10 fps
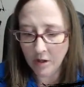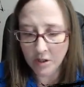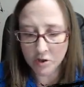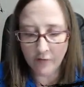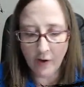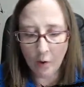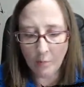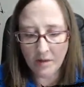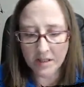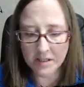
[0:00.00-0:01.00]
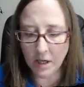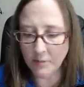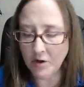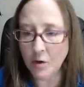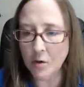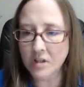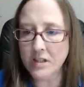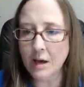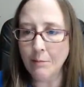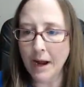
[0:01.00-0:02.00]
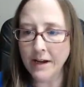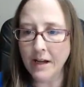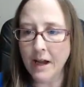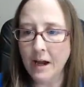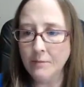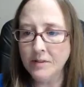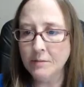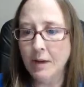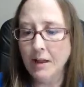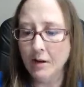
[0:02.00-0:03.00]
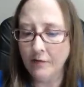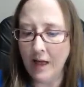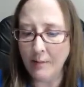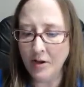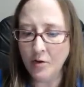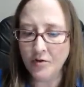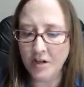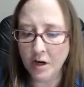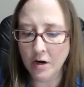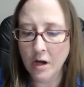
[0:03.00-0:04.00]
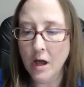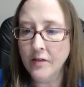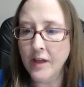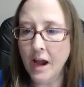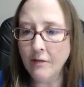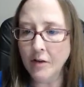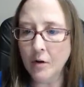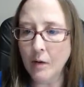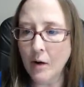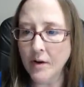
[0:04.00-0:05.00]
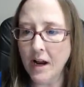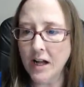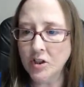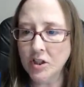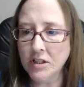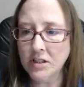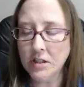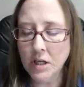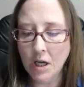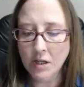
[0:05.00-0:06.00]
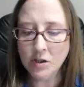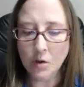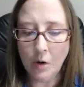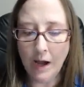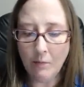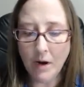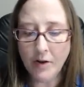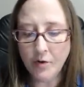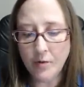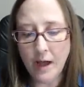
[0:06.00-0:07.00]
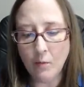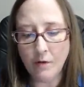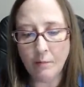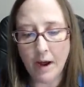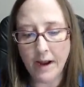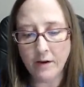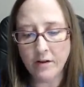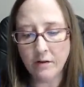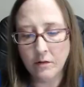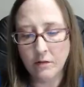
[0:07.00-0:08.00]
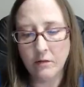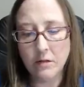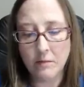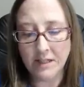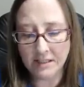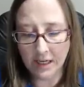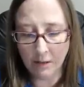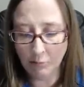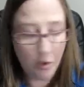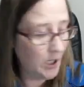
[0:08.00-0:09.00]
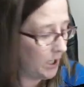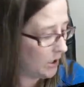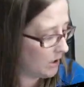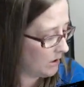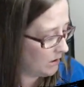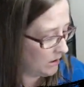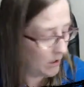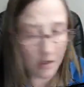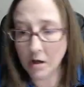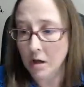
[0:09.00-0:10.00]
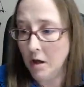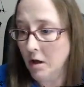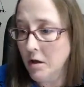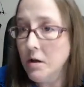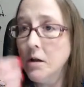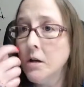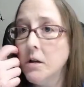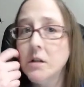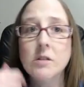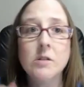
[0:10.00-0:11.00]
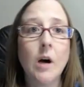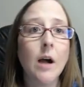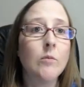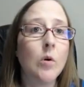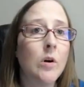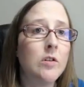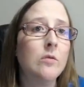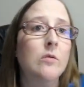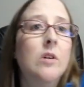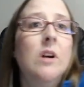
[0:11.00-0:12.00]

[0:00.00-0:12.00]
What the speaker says: So if I open this up, you notice that my tabs, my little flappy doos here, they have little rounded edges. So I want to do that with my second book here. So I'm going to